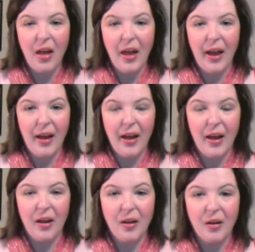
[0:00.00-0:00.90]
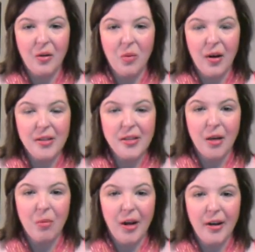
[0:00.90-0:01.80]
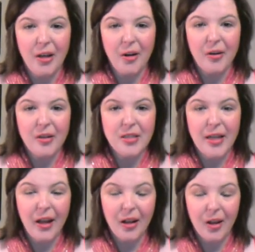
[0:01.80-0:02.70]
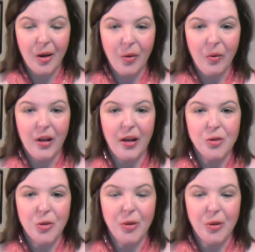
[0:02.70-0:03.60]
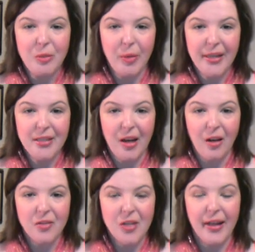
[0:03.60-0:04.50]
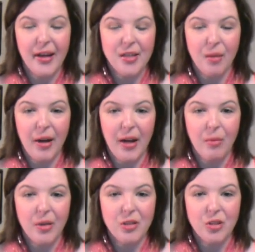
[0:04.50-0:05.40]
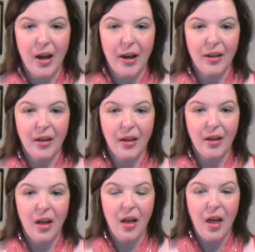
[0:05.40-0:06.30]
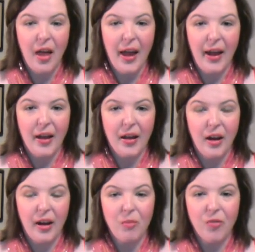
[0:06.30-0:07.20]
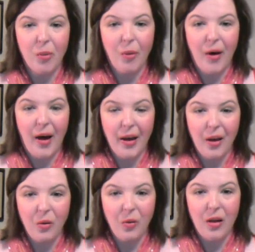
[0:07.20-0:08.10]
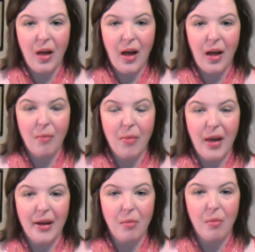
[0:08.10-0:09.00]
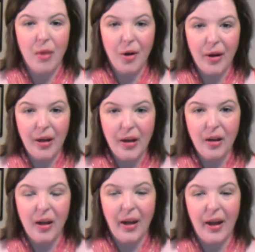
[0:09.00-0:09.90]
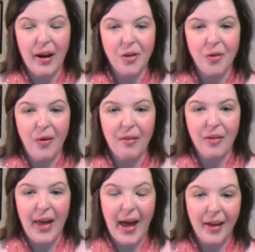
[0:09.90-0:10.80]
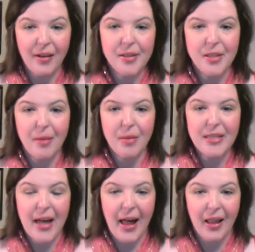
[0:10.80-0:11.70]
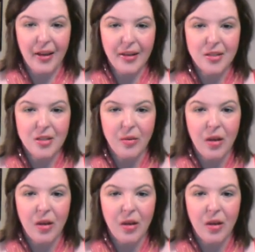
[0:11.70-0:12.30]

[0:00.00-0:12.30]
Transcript: And wanted to come on here and say hello and introduce myself. So like I said, my name is Jackie and I am from Ohio. I am married and I do have a cat. His name is Alex.